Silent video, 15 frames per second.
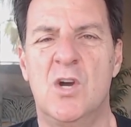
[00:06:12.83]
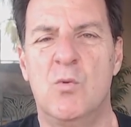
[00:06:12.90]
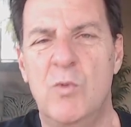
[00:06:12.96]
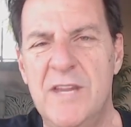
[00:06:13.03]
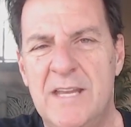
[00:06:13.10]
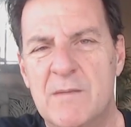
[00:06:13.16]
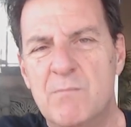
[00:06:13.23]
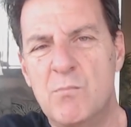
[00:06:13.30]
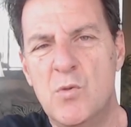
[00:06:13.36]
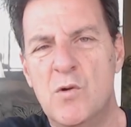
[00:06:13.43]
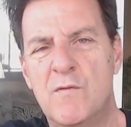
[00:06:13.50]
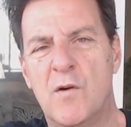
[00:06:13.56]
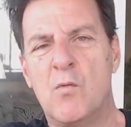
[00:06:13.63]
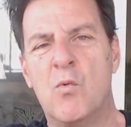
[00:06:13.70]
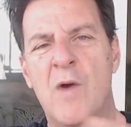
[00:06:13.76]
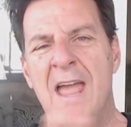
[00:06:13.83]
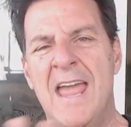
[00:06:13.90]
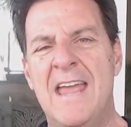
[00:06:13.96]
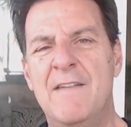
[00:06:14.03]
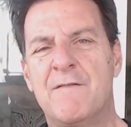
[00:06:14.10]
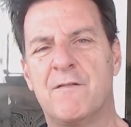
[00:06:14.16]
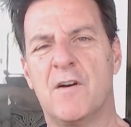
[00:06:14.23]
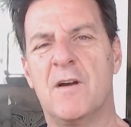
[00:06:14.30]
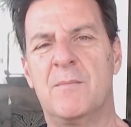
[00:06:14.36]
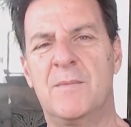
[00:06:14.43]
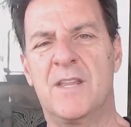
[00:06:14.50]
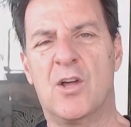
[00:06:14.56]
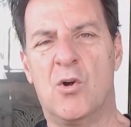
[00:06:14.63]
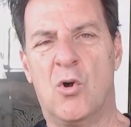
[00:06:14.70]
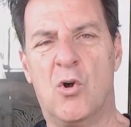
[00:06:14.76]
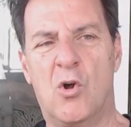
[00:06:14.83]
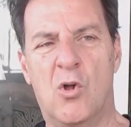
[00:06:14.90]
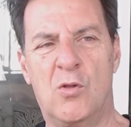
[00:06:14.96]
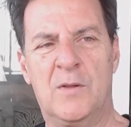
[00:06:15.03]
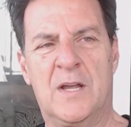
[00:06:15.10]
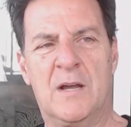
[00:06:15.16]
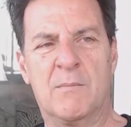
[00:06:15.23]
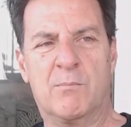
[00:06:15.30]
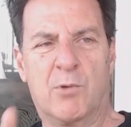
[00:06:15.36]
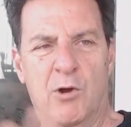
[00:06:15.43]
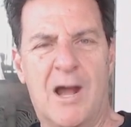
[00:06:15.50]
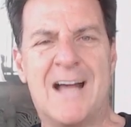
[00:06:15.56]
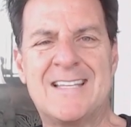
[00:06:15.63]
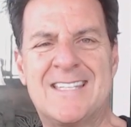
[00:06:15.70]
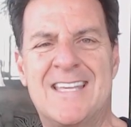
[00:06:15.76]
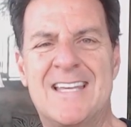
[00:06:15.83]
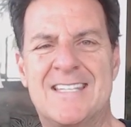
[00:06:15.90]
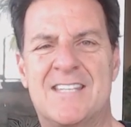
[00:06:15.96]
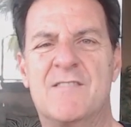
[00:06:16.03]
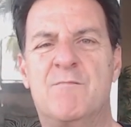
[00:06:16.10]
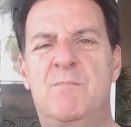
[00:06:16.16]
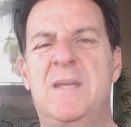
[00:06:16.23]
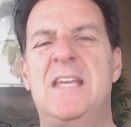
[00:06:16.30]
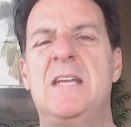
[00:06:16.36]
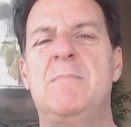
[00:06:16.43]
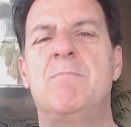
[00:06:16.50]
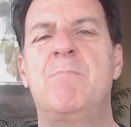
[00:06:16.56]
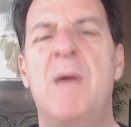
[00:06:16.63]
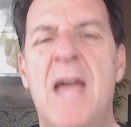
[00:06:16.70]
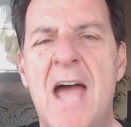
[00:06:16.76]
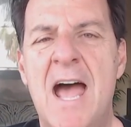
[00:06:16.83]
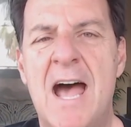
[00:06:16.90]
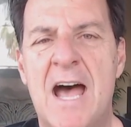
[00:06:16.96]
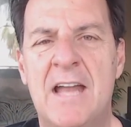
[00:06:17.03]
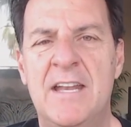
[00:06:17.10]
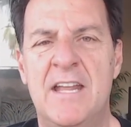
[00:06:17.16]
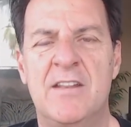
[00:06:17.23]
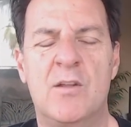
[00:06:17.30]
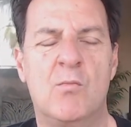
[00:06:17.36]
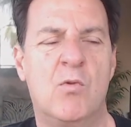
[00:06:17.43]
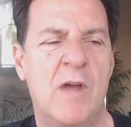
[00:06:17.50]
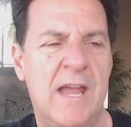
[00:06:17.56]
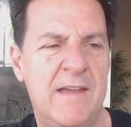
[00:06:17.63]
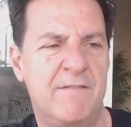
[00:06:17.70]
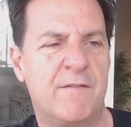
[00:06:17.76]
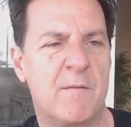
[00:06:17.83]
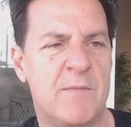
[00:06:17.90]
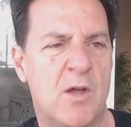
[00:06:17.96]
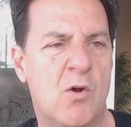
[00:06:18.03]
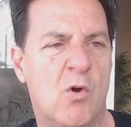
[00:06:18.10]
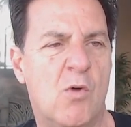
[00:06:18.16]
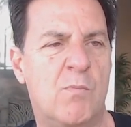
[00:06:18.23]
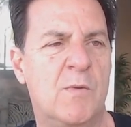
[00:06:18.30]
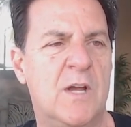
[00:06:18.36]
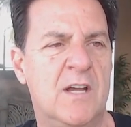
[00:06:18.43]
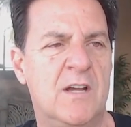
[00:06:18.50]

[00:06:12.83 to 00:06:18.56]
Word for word: we can move away from the whole process of being bad and away from the whole